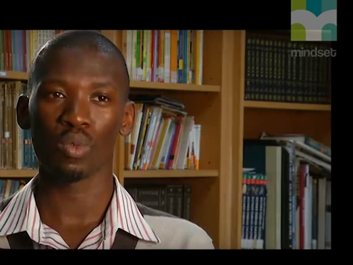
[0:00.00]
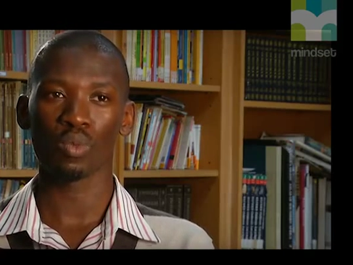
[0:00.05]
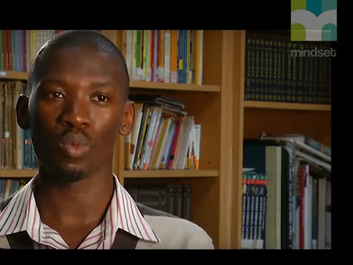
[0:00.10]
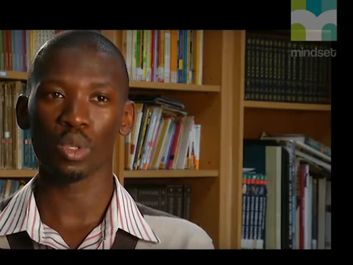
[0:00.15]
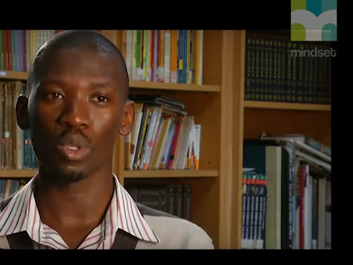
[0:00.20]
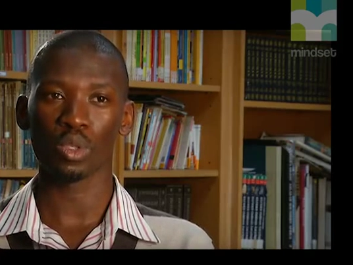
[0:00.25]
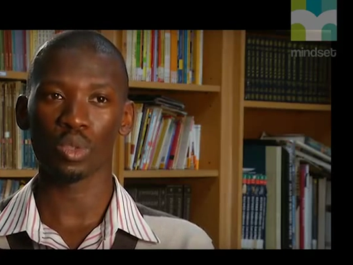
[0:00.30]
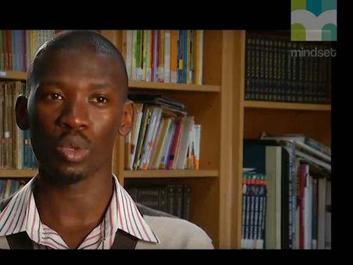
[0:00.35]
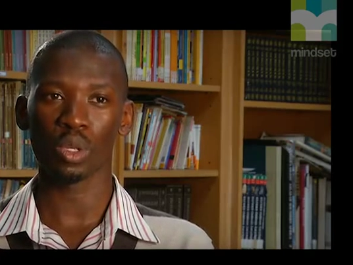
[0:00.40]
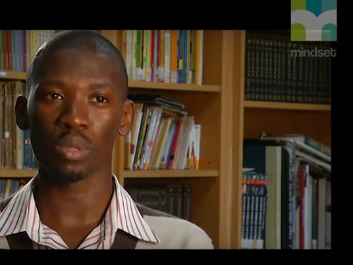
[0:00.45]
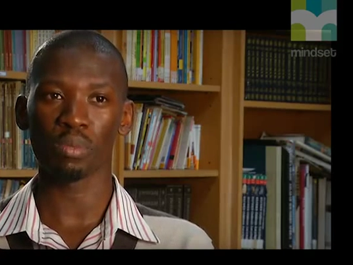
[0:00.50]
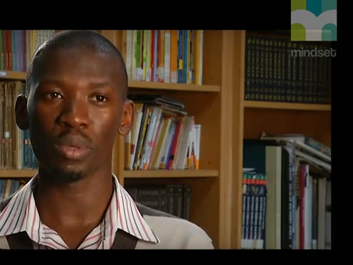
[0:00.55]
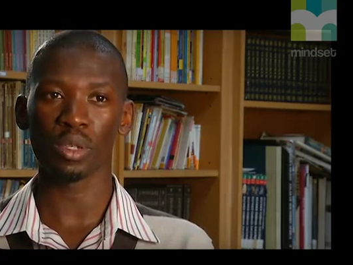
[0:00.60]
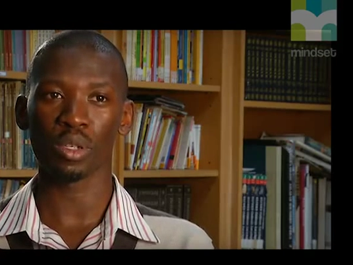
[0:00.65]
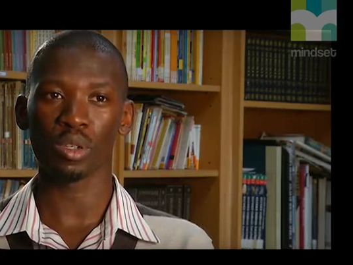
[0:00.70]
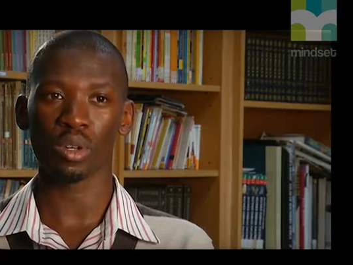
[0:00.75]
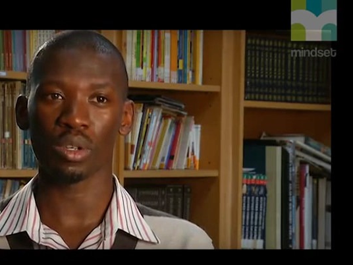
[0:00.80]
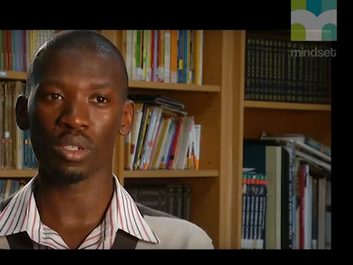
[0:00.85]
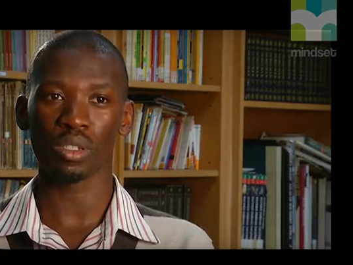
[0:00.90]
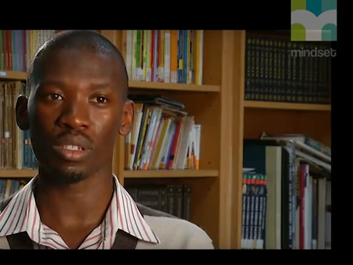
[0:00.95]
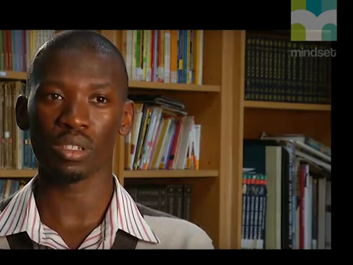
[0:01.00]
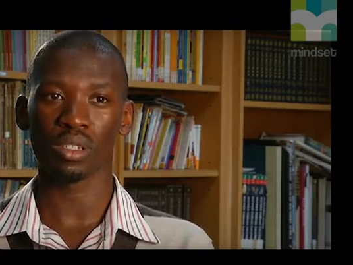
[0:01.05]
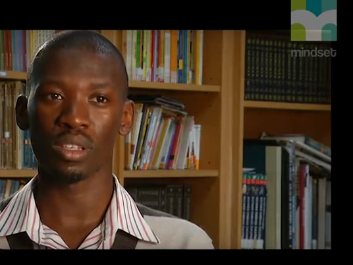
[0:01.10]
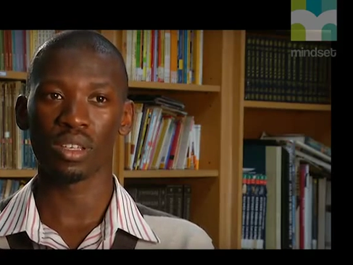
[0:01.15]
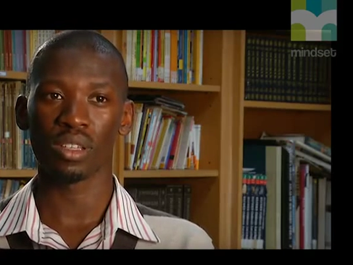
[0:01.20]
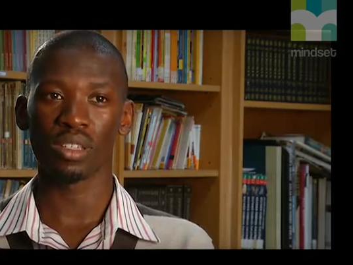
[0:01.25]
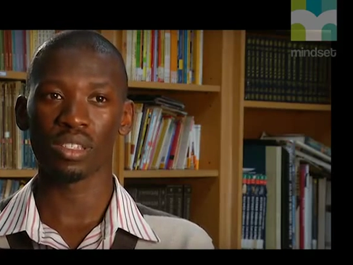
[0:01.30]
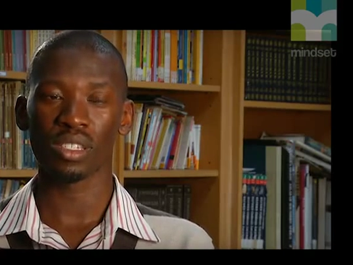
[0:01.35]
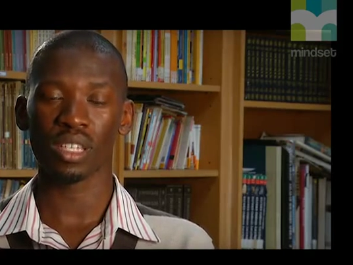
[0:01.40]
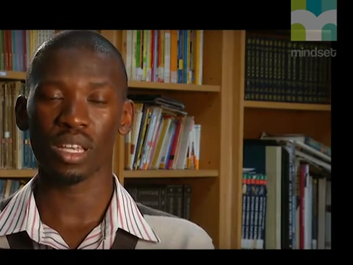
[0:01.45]
We do it because
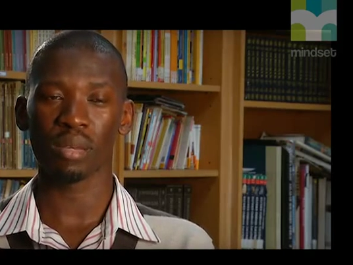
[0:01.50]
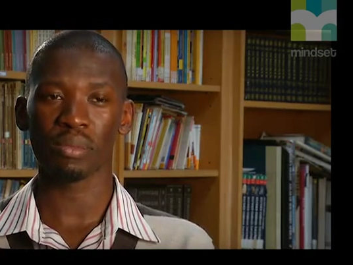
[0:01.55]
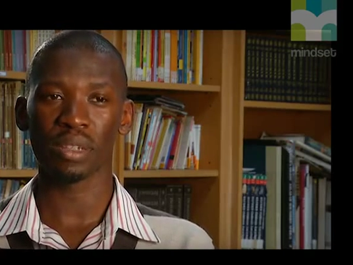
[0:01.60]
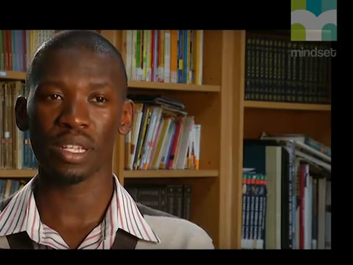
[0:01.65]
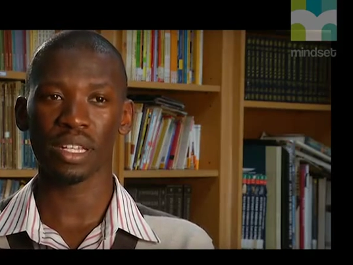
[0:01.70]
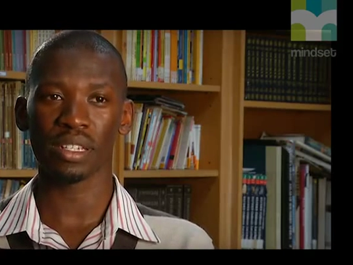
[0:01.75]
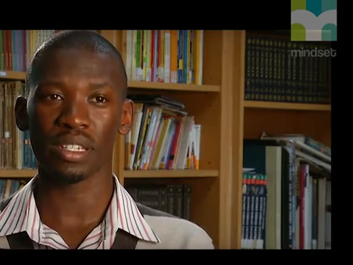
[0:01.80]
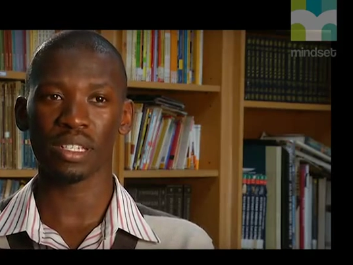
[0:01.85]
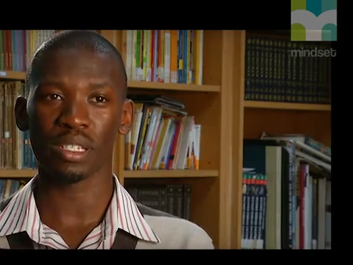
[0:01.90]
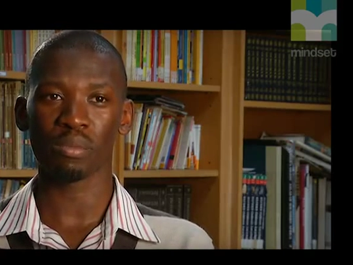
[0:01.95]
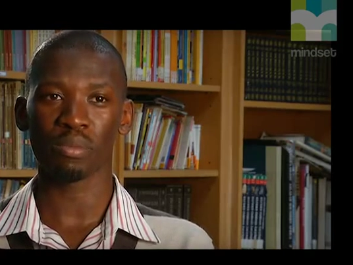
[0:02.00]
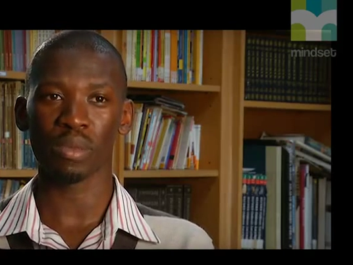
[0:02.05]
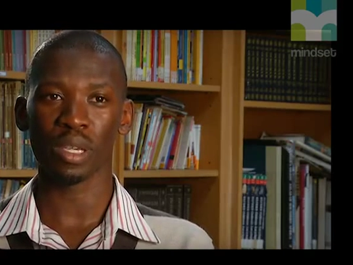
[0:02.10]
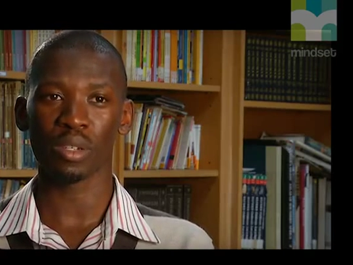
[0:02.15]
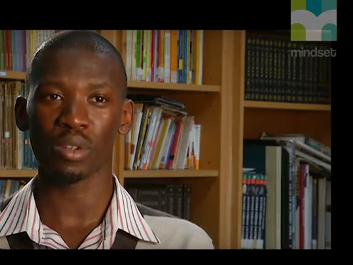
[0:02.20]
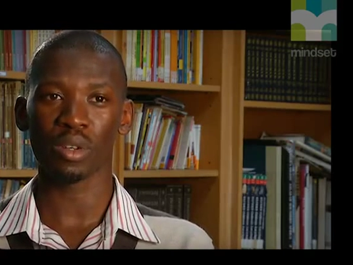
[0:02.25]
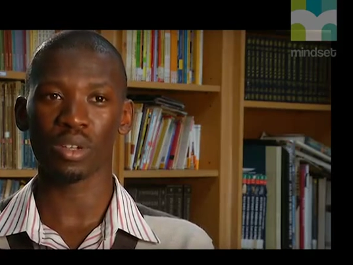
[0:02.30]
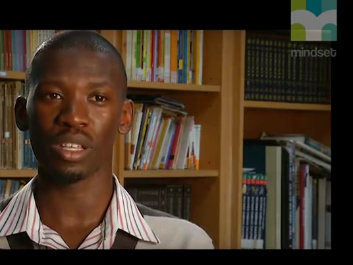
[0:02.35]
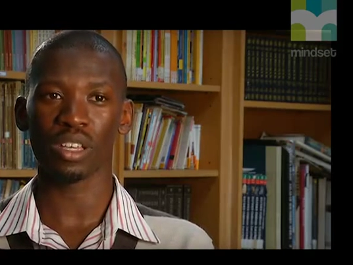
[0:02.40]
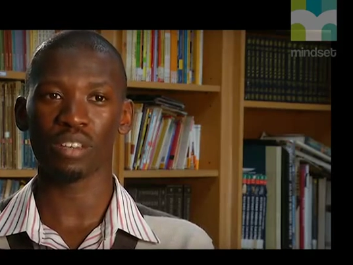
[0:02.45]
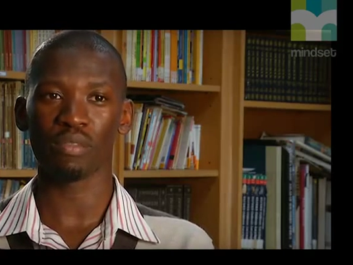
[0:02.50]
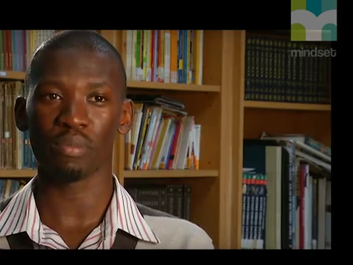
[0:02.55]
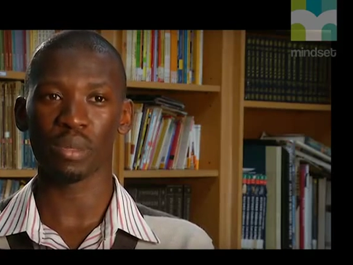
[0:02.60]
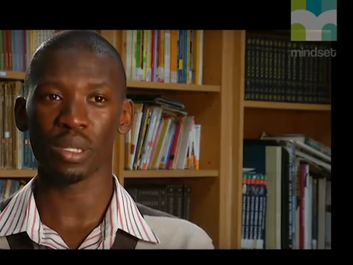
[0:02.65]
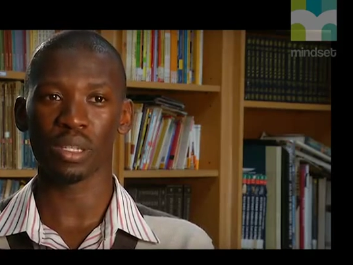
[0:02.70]
some learners may not have